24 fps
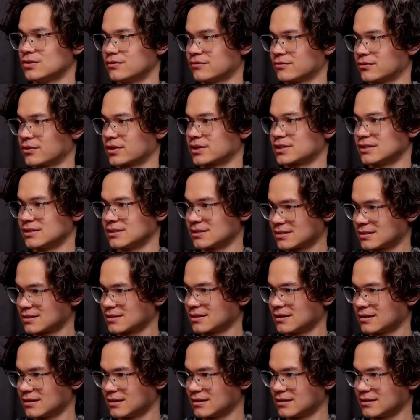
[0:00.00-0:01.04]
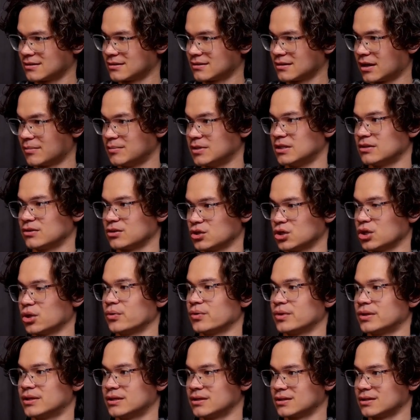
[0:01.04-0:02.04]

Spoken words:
the fluorescence. The glow.